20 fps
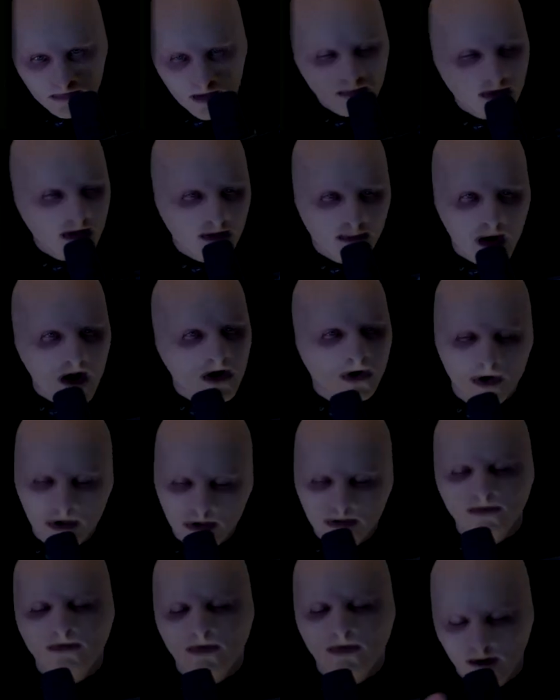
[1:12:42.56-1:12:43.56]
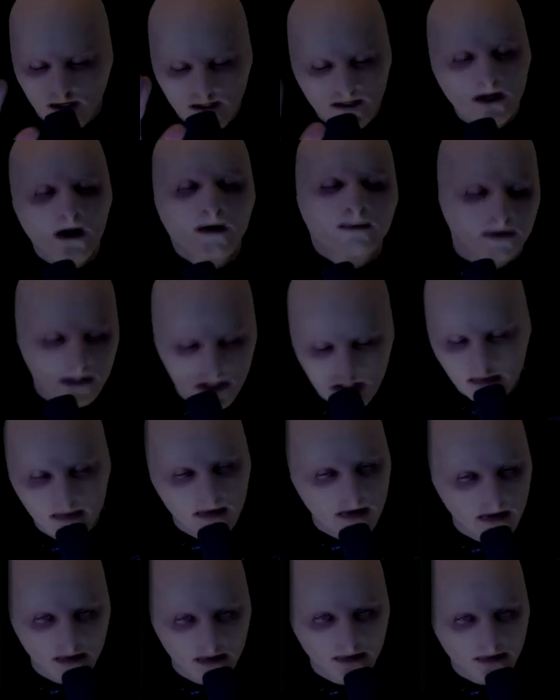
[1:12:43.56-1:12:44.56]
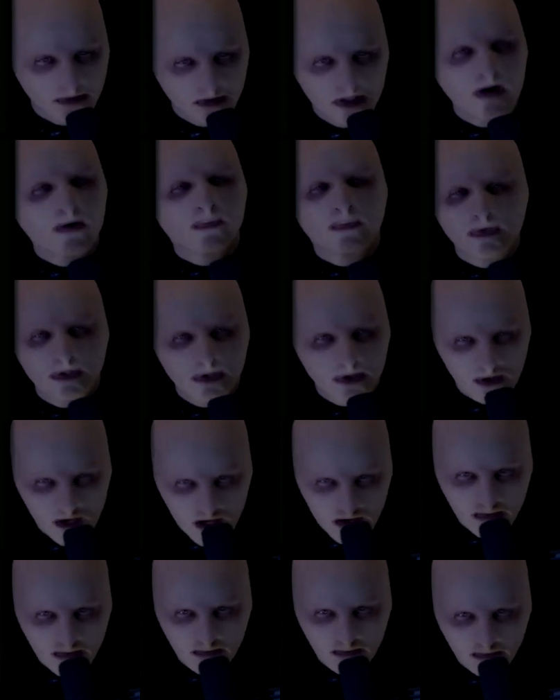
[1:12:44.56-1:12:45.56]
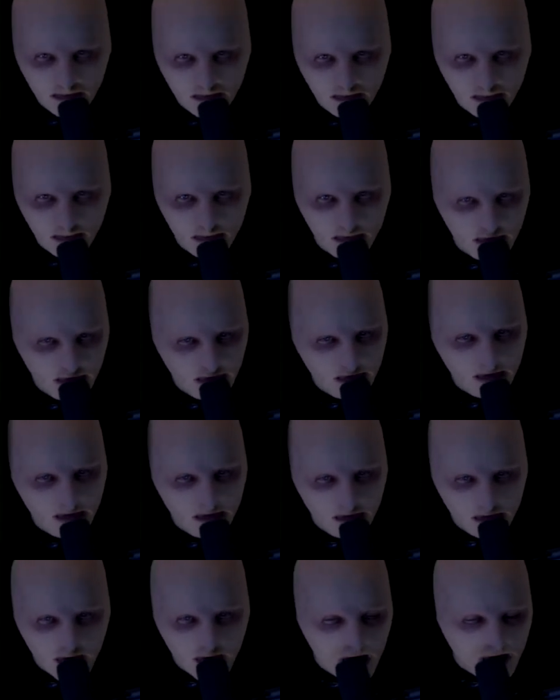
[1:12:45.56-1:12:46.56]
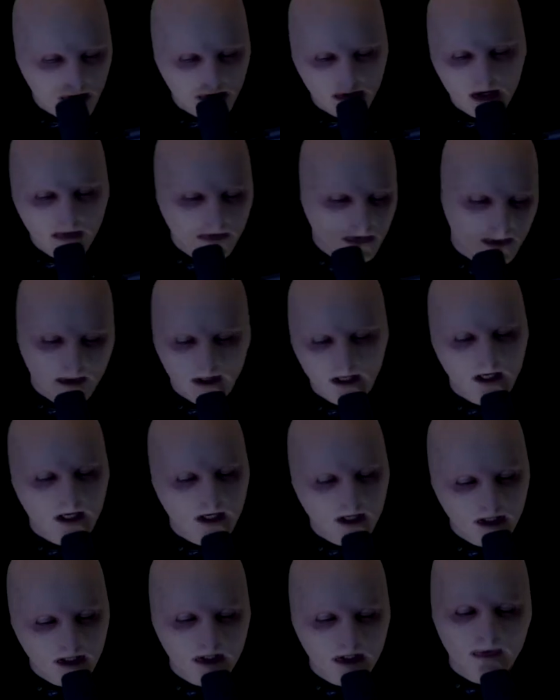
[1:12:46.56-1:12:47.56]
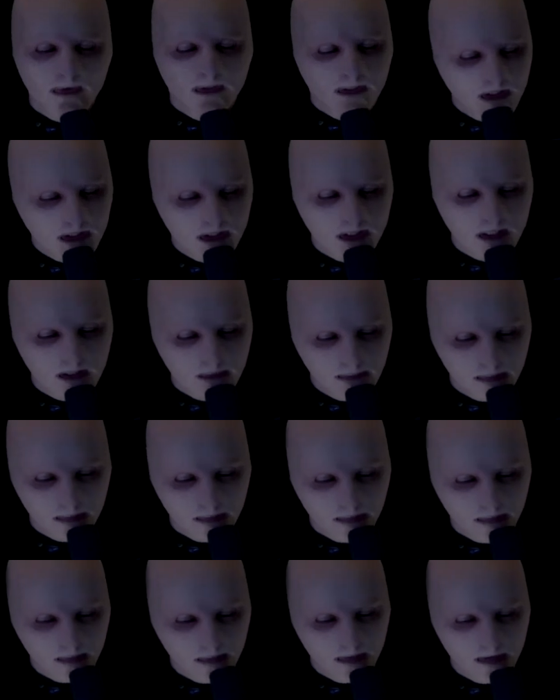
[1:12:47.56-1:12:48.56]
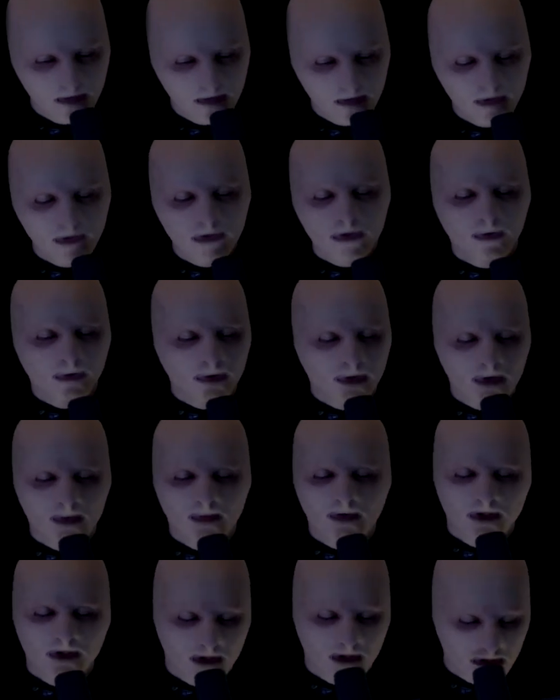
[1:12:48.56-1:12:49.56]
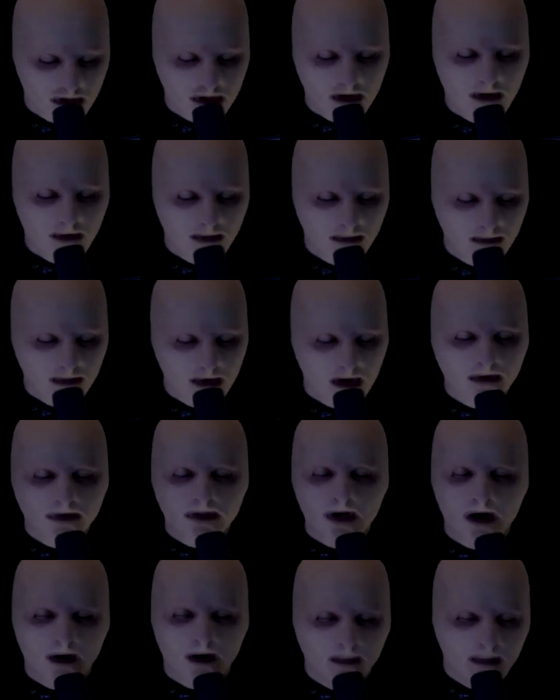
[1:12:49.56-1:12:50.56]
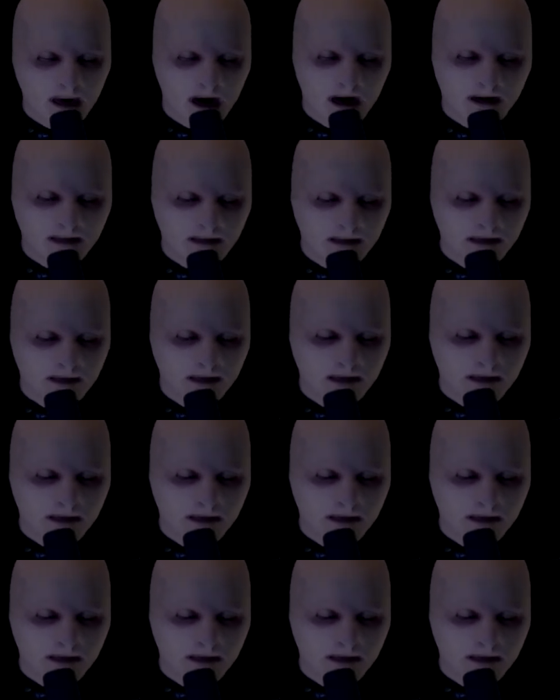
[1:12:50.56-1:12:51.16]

I'm in about 100 fucking times deeper than I portrayed. I could never really get into it this deep. There's only so much to show. I'll talk about it.